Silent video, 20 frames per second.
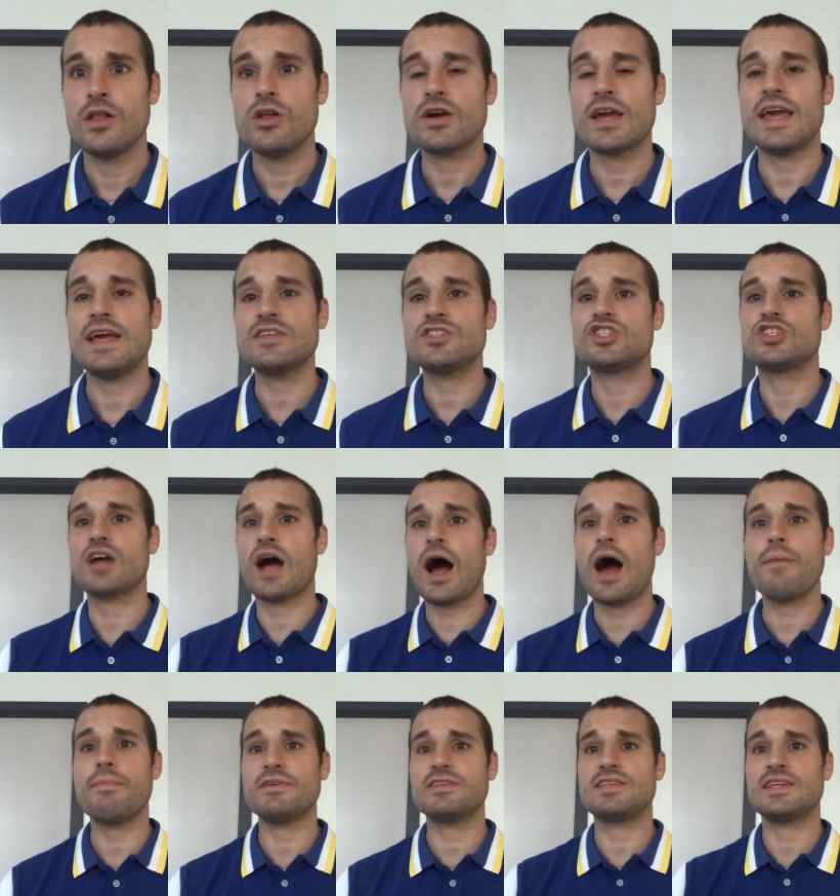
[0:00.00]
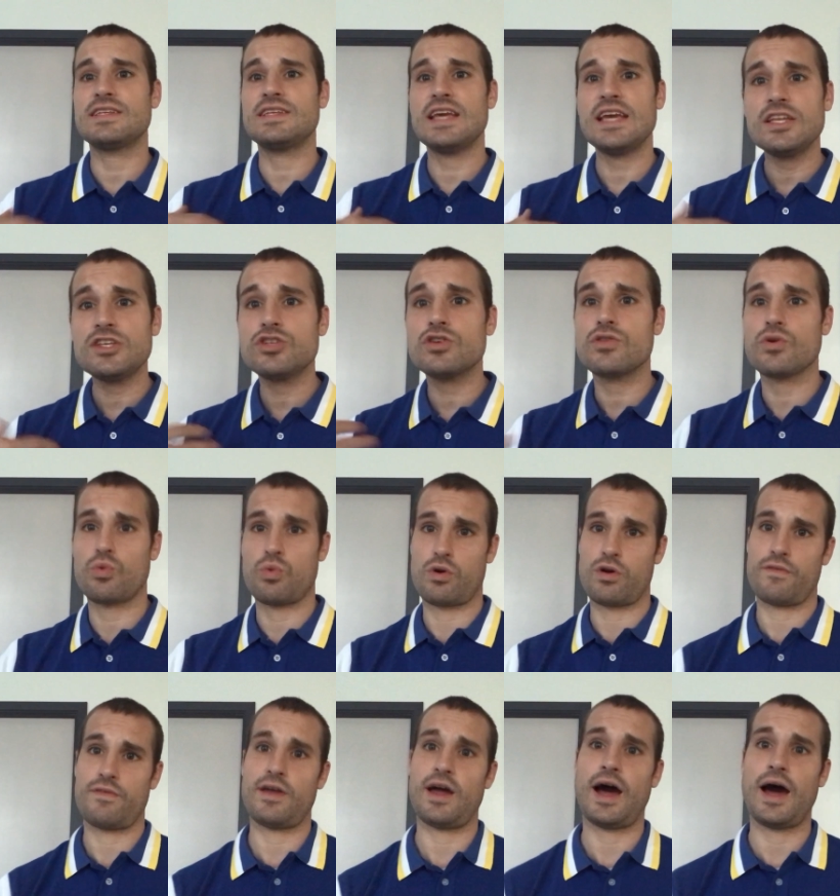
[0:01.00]
Look, his job is to teach you the
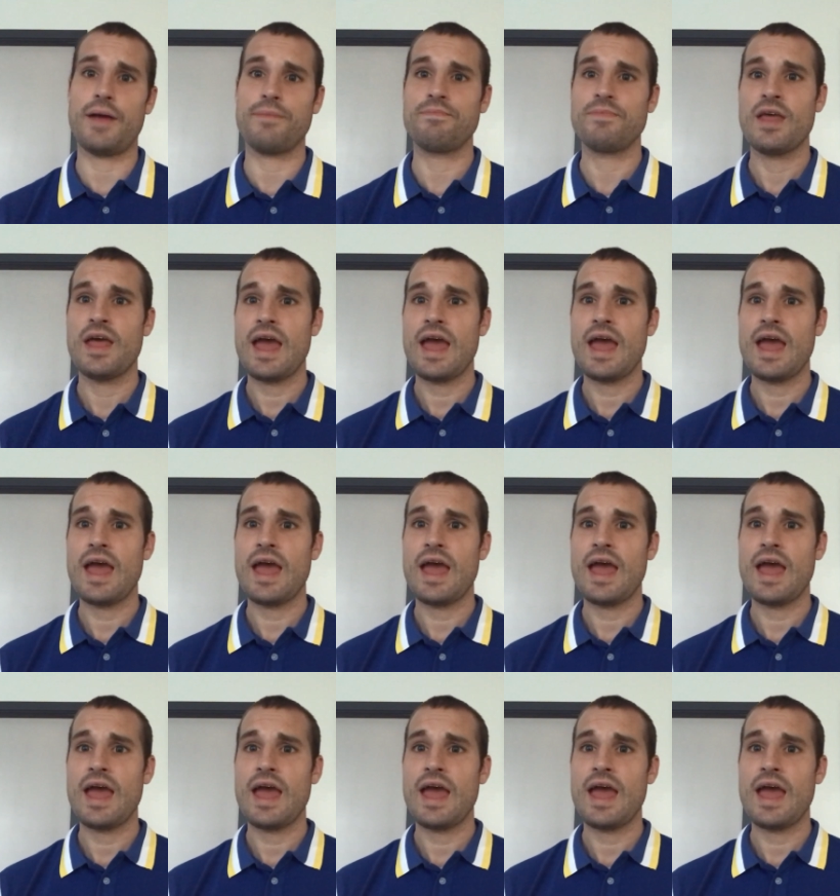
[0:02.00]
Word of God.